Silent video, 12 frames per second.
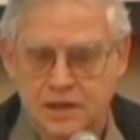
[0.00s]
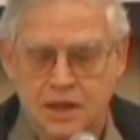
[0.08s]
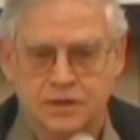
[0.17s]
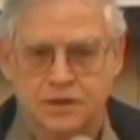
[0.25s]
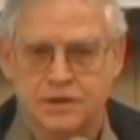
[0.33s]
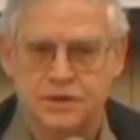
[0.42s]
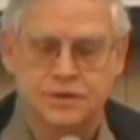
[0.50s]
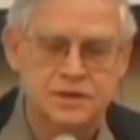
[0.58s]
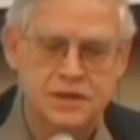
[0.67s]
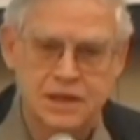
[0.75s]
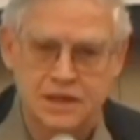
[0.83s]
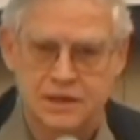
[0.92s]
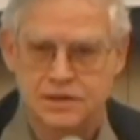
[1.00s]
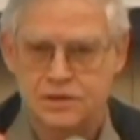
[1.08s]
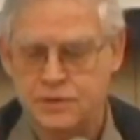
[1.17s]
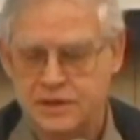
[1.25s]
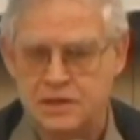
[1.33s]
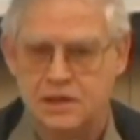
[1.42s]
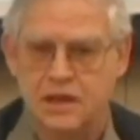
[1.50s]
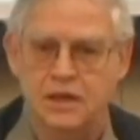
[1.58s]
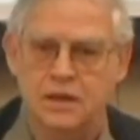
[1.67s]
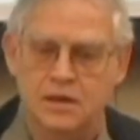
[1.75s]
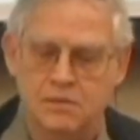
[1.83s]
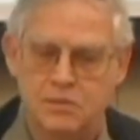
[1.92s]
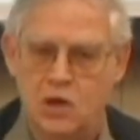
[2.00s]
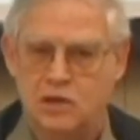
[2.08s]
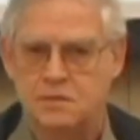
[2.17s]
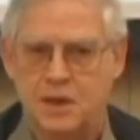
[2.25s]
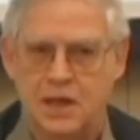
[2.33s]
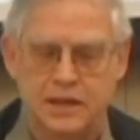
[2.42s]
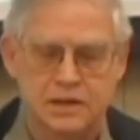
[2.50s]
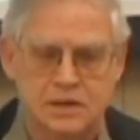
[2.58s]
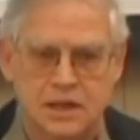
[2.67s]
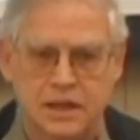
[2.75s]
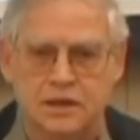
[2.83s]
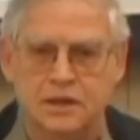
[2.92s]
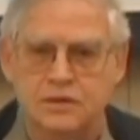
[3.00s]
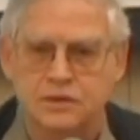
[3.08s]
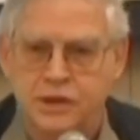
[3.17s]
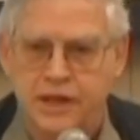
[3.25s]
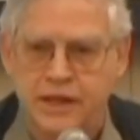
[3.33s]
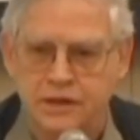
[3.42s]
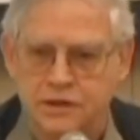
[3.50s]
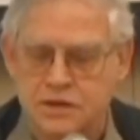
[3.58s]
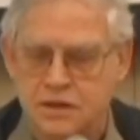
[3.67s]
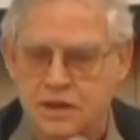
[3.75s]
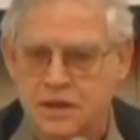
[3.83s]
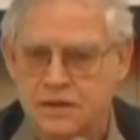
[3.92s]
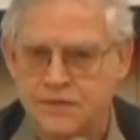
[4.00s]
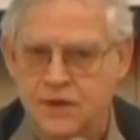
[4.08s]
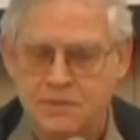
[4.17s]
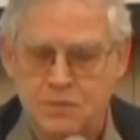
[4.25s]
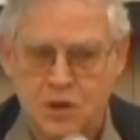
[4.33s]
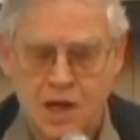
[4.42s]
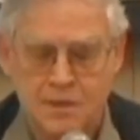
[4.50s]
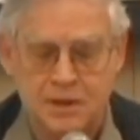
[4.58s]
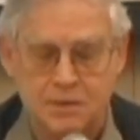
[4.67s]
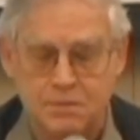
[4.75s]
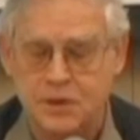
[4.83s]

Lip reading: countries, you see this twisting Marx-biased technical change is very prominent.